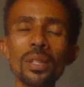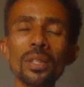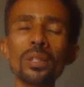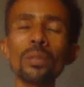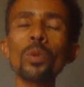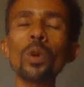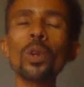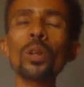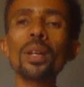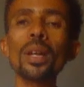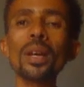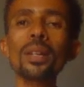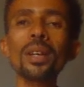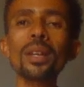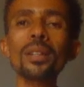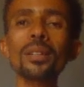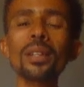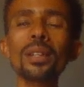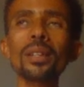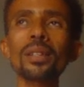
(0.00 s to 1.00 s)
small data
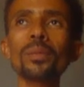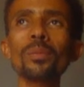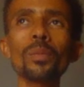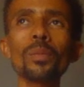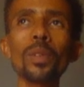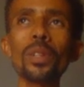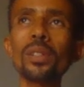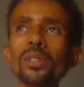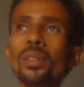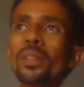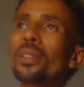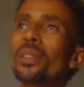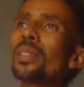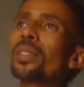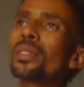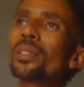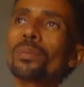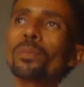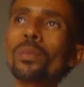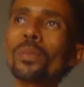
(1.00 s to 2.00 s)
set, it
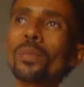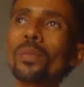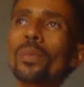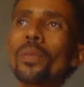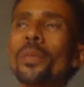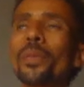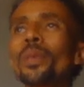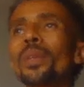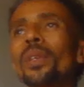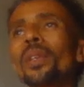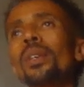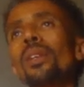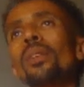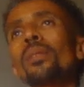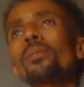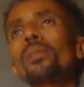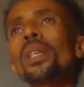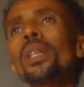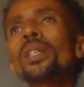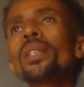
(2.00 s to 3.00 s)
is
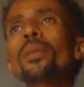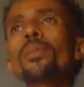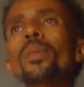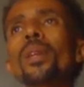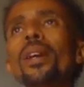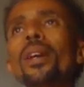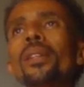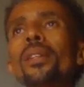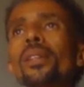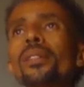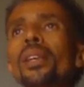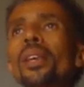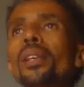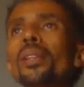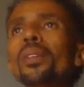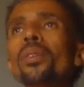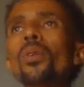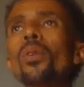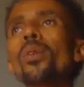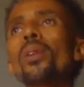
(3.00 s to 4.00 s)
medium data
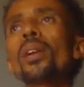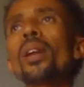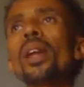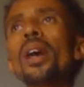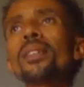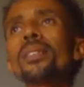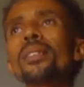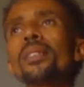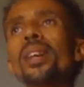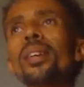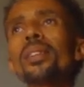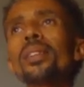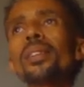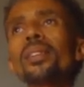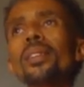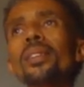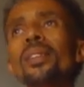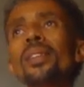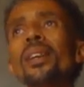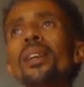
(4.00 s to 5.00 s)
set, or large data
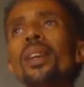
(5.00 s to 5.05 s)
set.